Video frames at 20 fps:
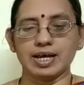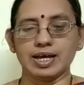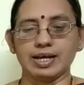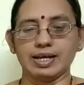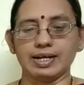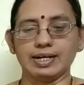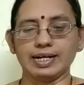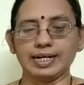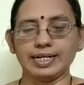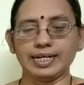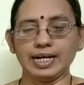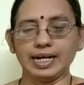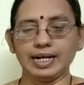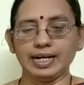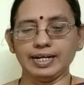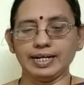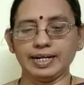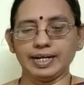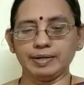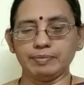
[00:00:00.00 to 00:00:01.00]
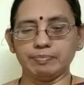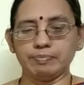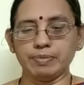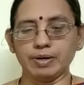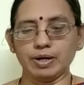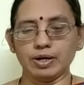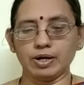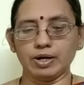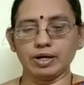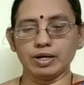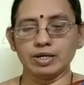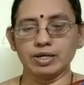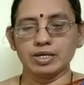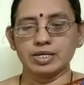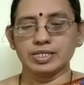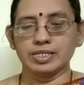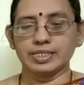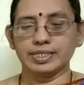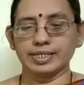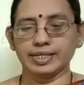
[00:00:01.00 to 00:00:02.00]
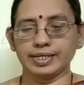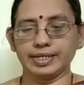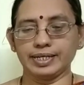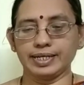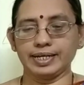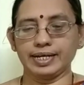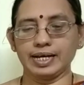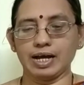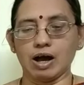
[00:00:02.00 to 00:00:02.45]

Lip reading: a little linnet bird singing